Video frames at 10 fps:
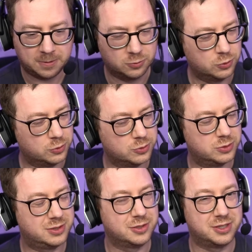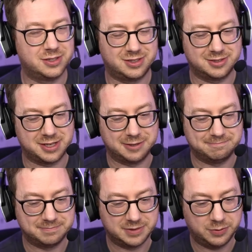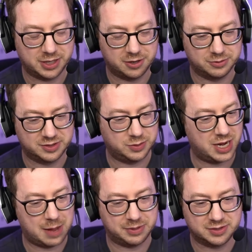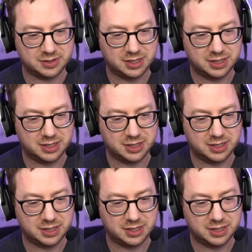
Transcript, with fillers: Ooh, so there's, okay, here we go. Let's see what happens.